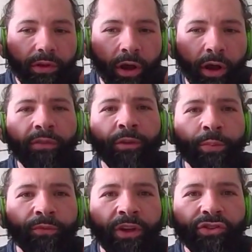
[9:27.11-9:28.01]
all of the
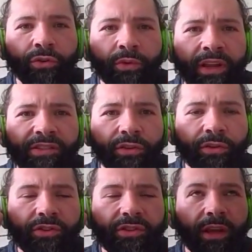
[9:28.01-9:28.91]
professional
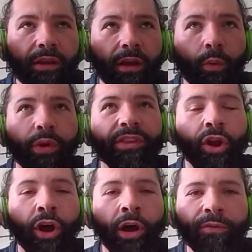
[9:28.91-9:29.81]
wrestlers with an
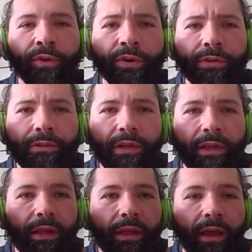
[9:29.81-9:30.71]
offer
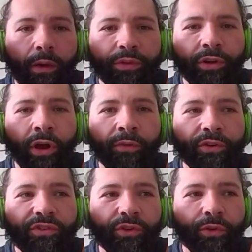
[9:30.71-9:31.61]

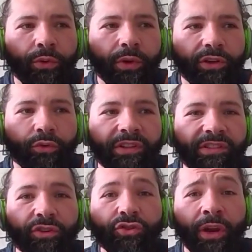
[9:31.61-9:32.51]
to increase
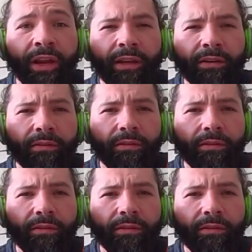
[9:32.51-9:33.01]
their training,